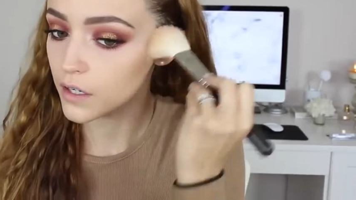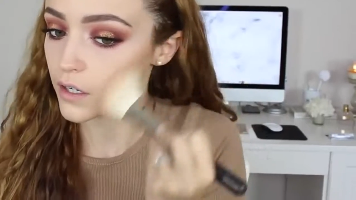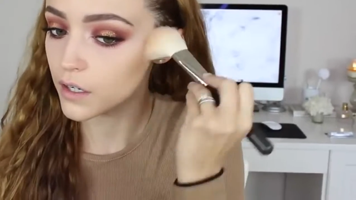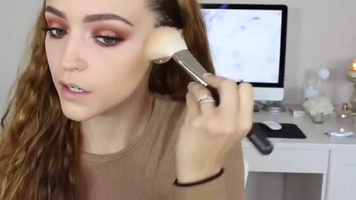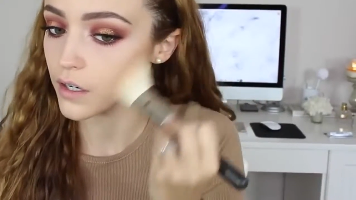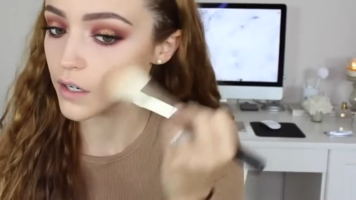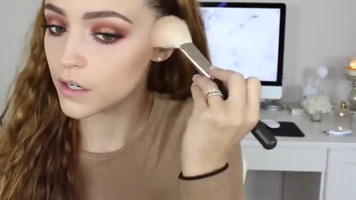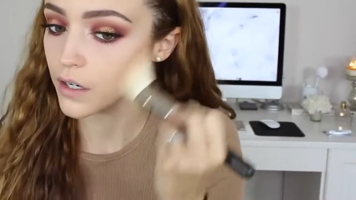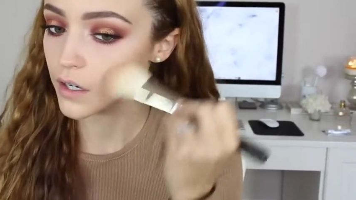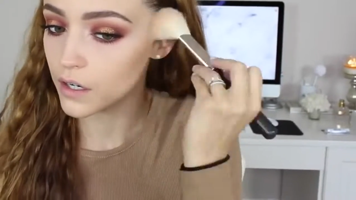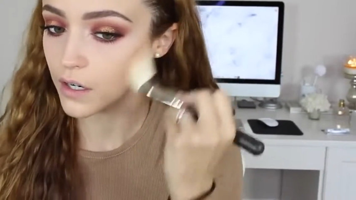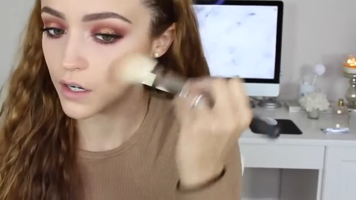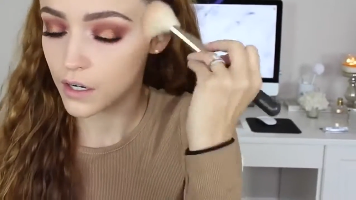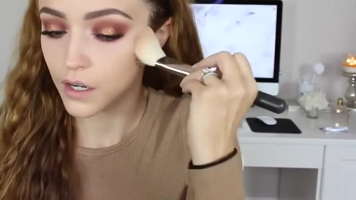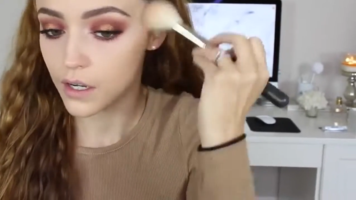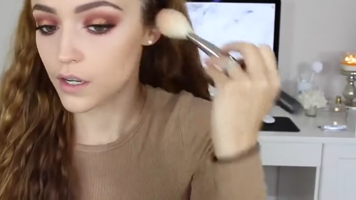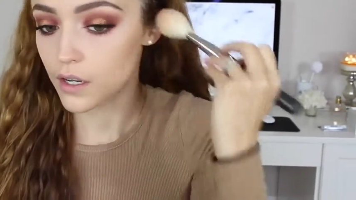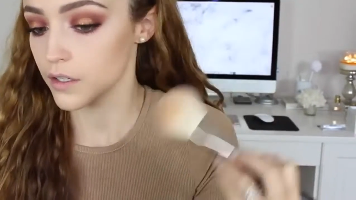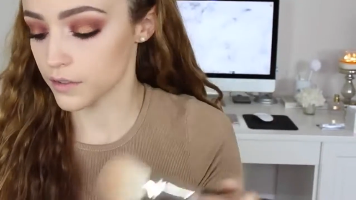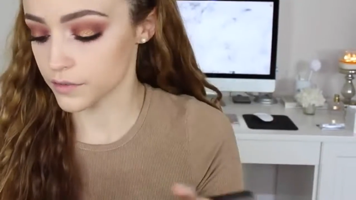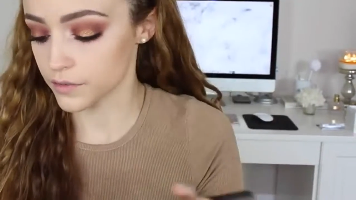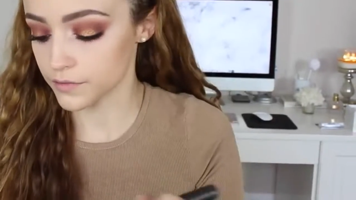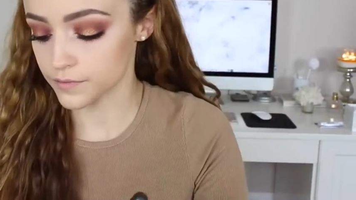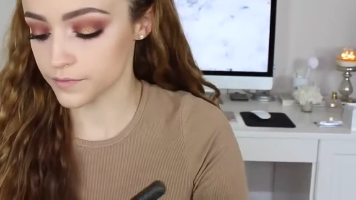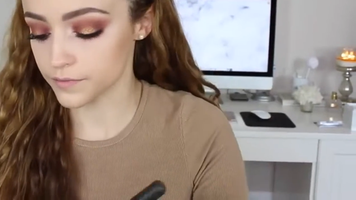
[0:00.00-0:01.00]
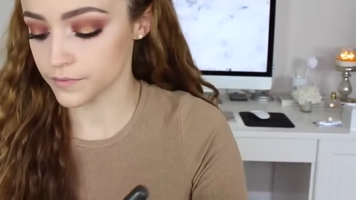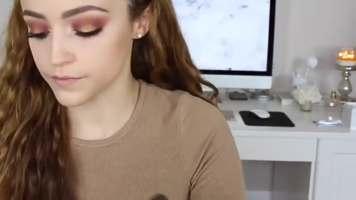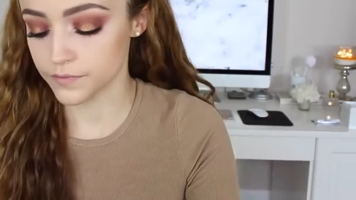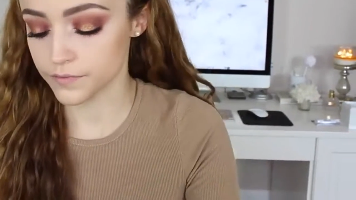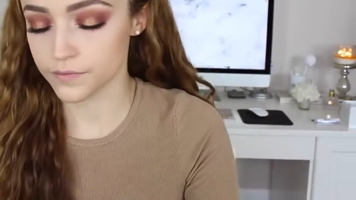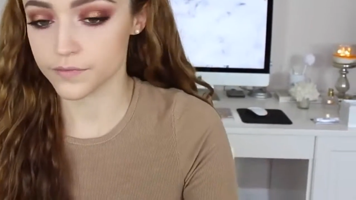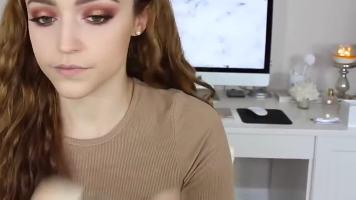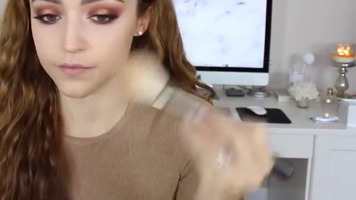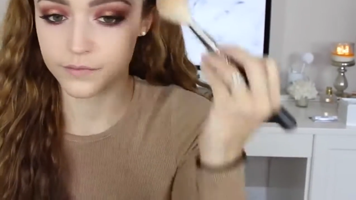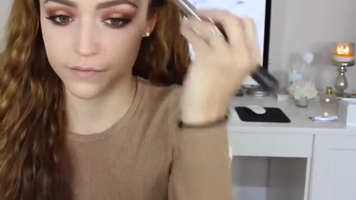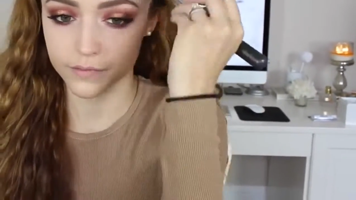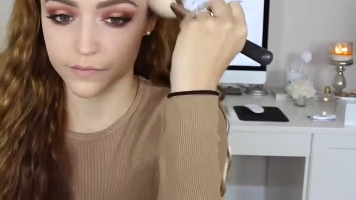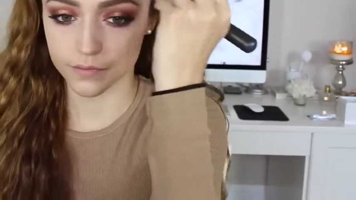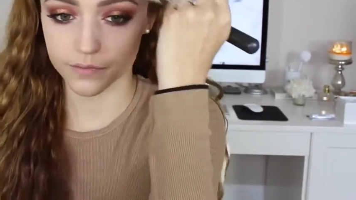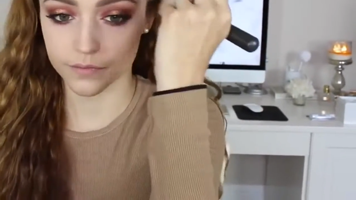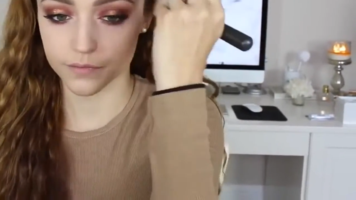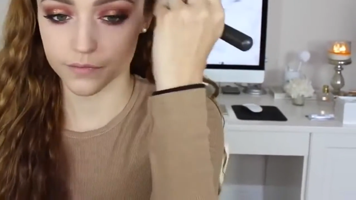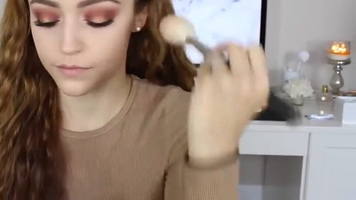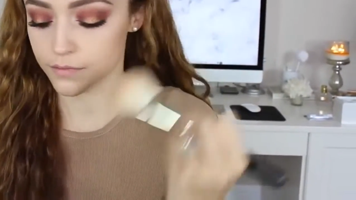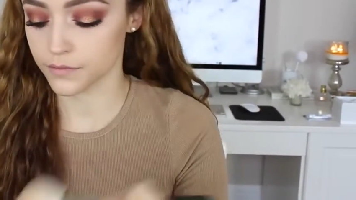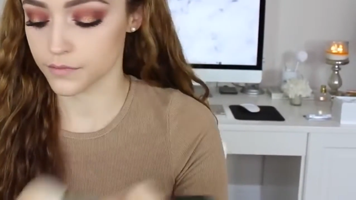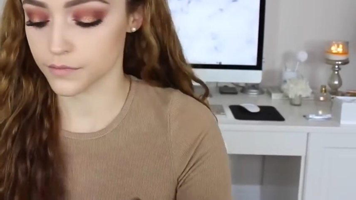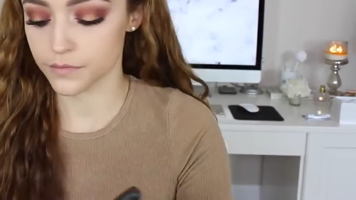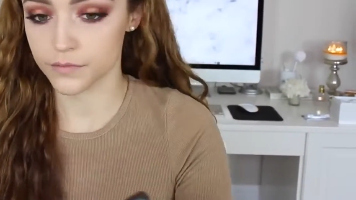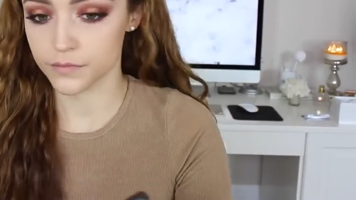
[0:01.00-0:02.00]
It was more like bronzing up the skin.
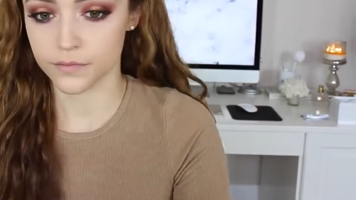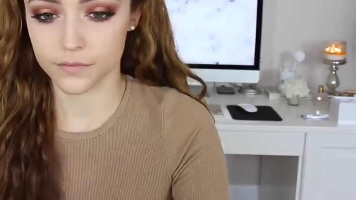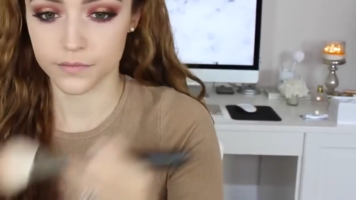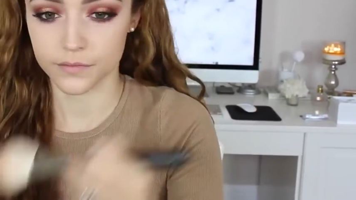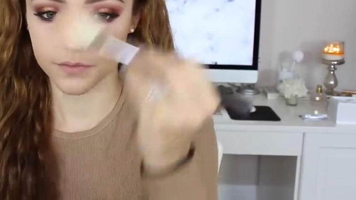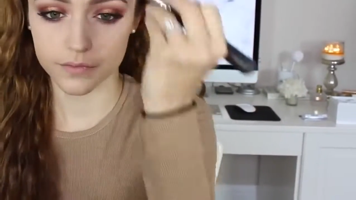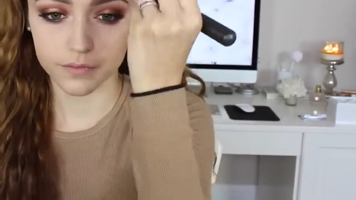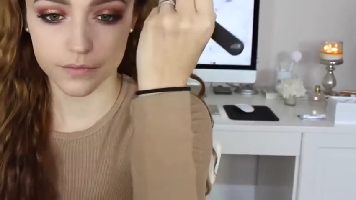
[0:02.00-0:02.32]
I'm